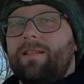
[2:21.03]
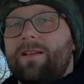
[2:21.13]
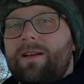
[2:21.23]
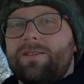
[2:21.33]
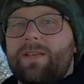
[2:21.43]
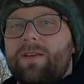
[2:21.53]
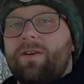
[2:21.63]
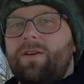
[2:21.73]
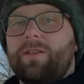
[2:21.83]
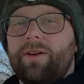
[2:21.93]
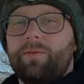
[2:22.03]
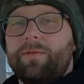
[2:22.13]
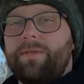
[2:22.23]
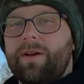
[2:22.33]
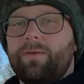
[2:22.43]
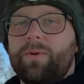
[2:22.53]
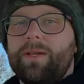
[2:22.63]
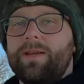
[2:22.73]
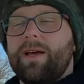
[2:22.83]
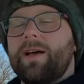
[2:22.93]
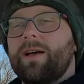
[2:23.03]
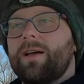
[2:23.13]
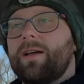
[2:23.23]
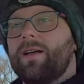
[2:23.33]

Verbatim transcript: Like I was saying earlier, we figured we'd uh,